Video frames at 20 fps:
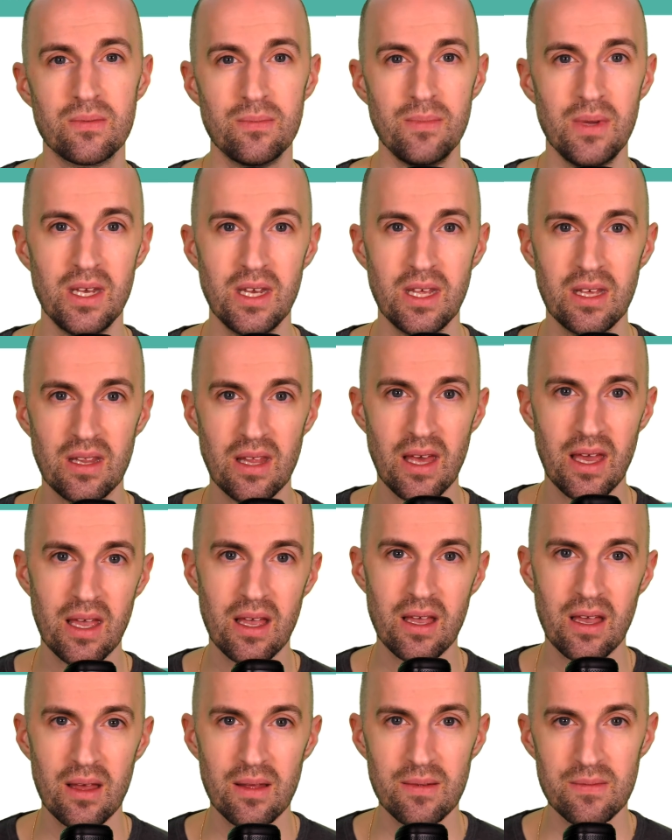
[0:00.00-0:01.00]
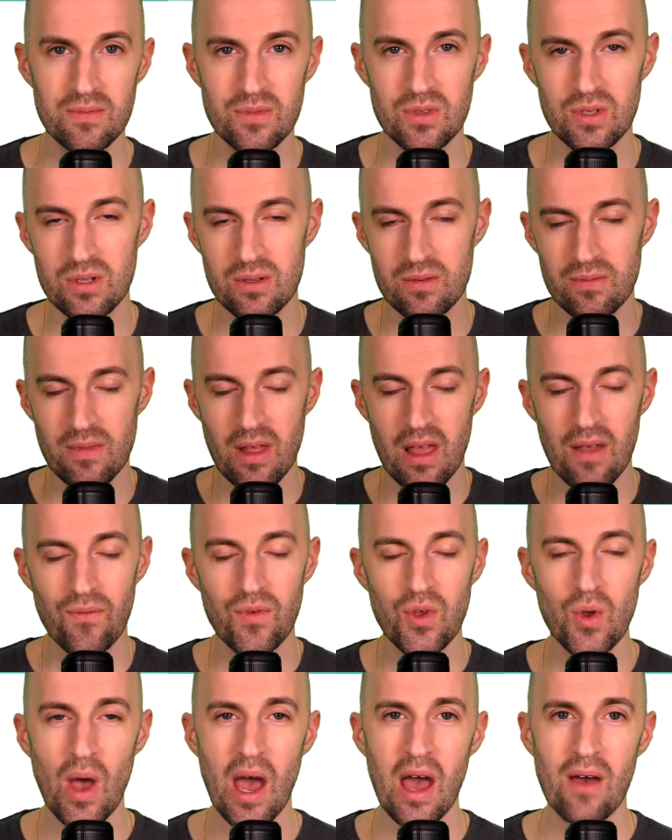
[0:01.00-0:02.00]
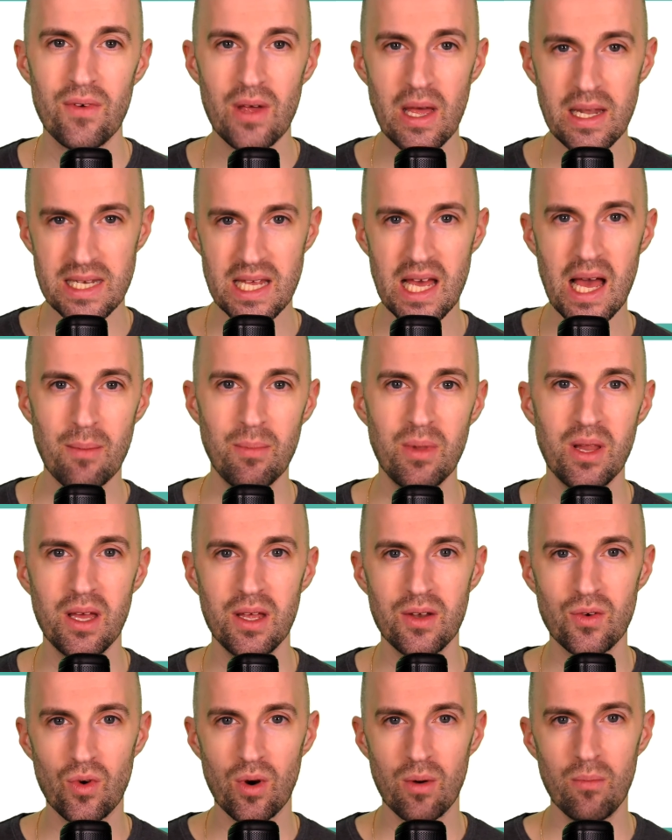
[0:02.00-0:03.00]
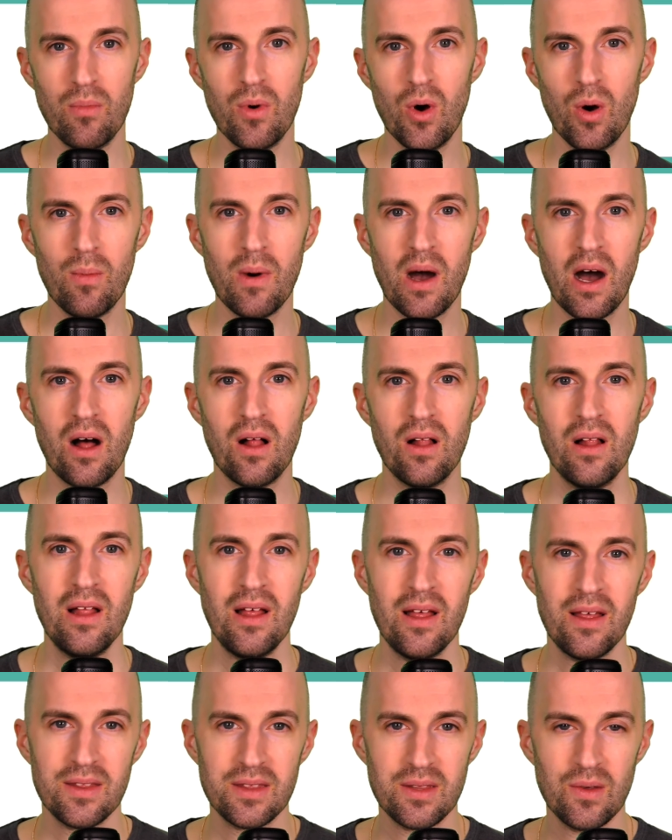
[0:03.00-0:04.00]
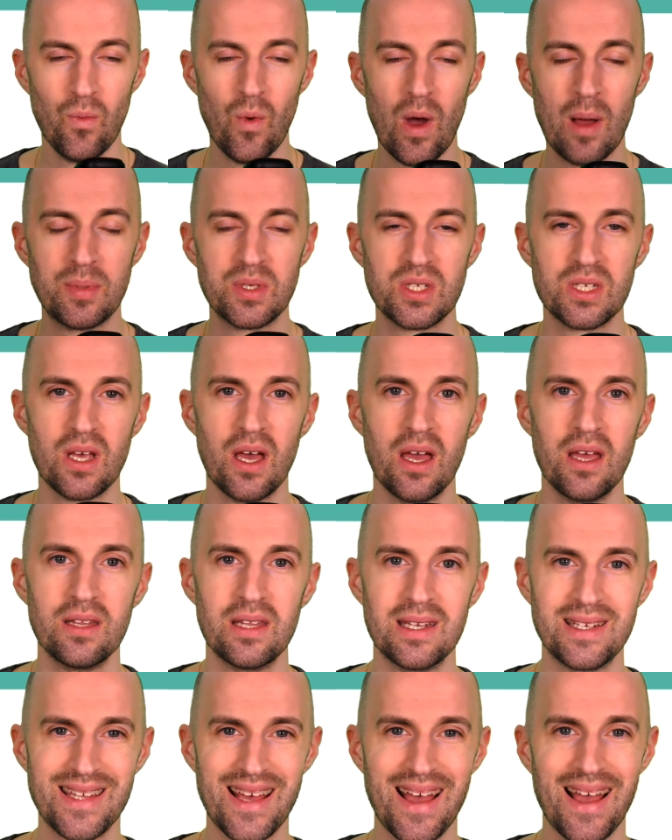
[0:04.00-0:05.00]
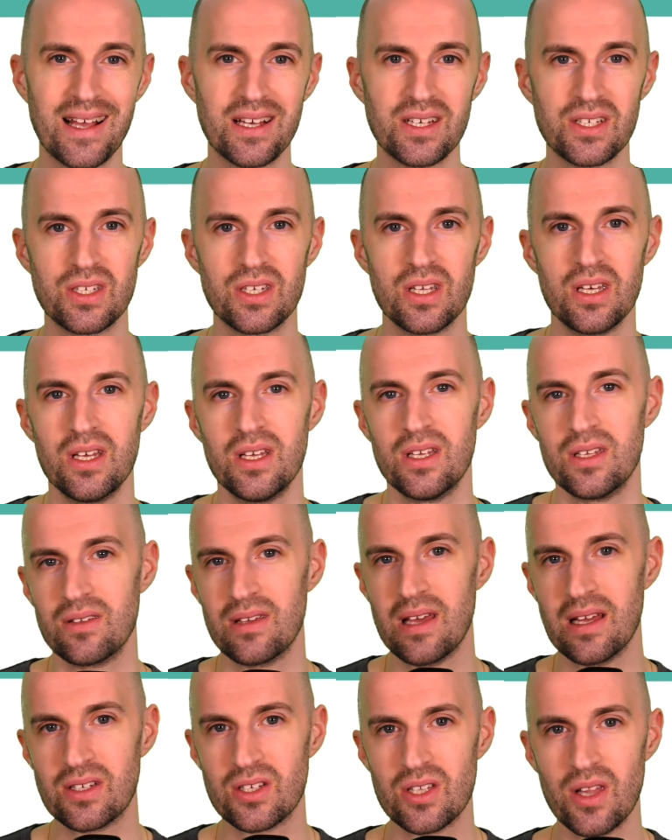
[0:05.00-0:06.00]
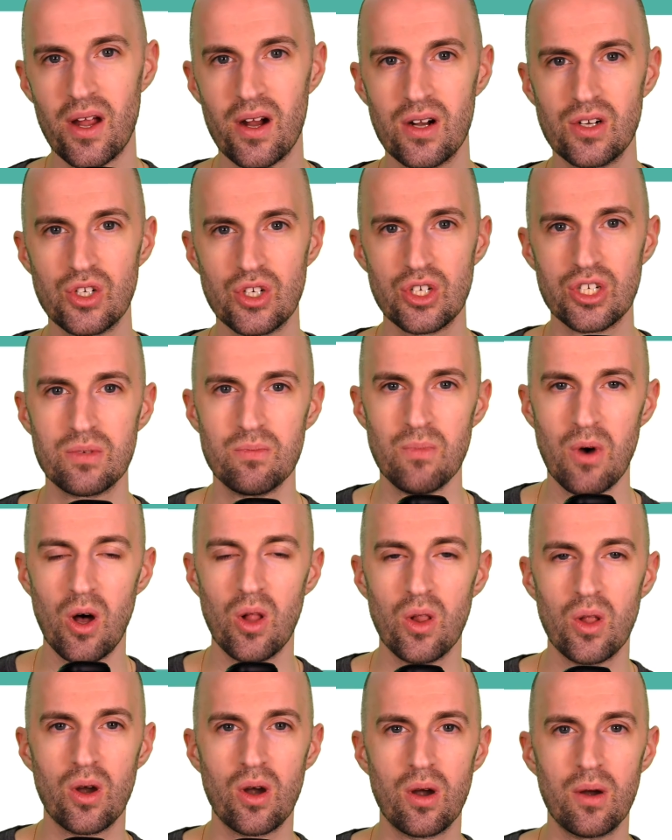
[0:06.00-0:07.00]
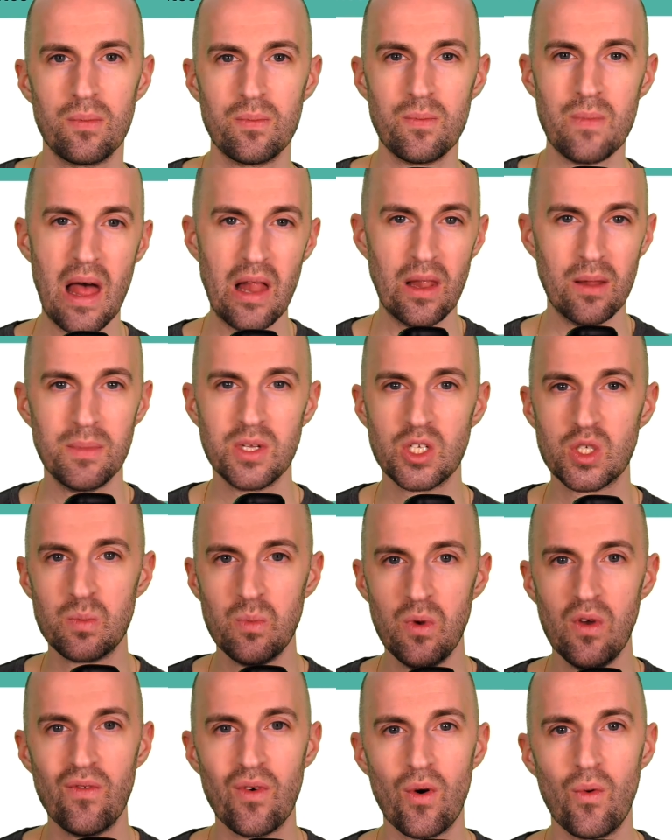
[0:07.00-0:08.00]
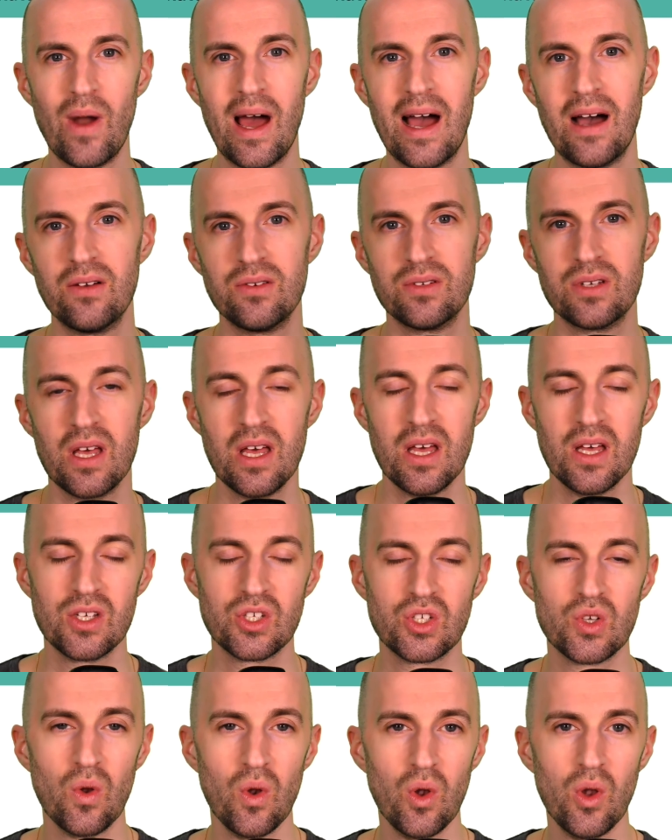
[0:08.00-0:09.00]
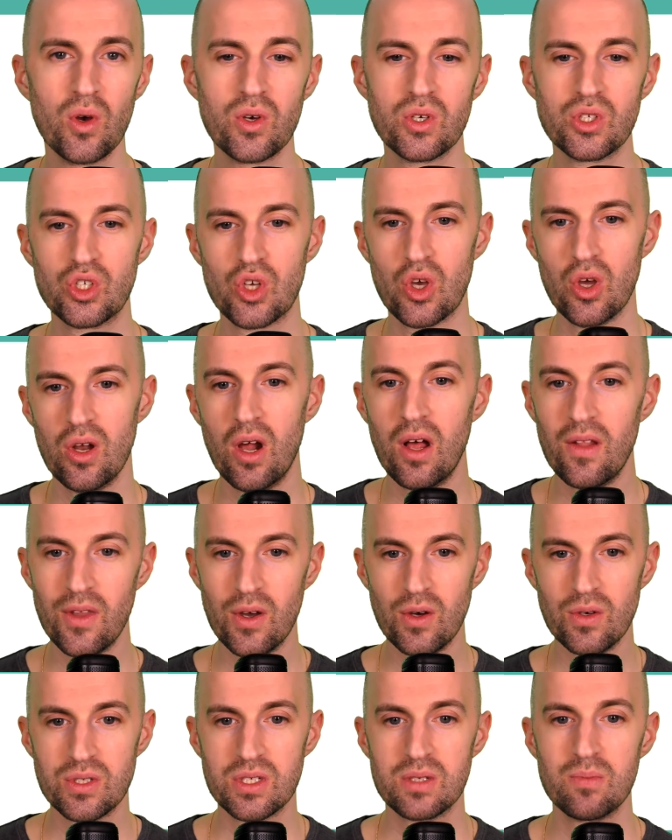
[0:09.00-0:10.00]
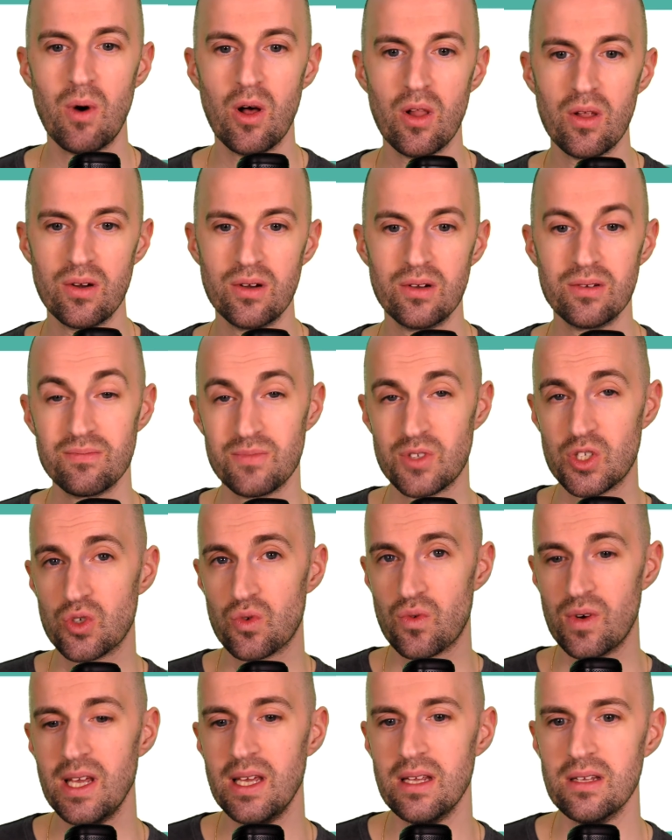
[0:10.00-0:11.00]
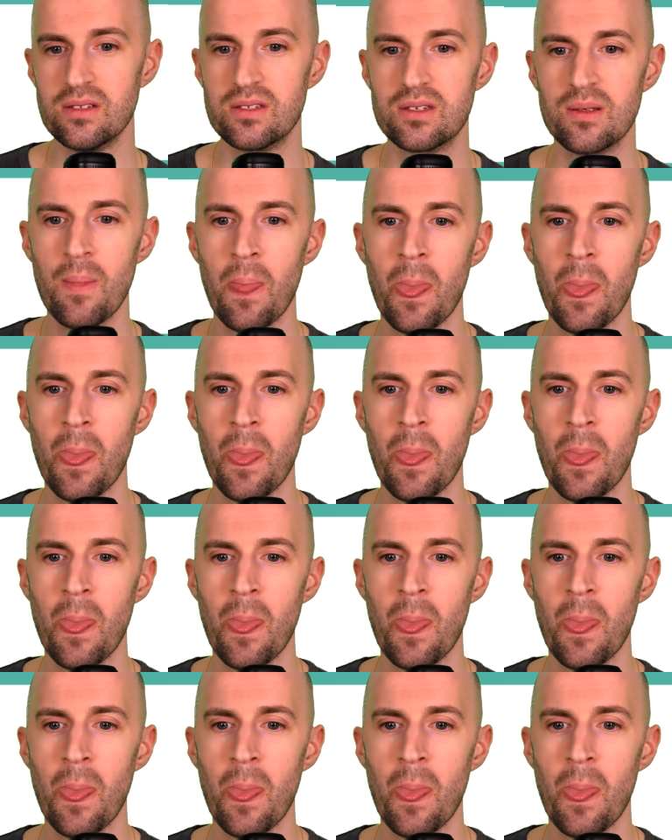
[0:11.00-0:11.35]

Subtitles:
meaning if you have a tablet or a mobile, the website, the text gets larger, smaller, elements move around, so it looks good on those smaller screens.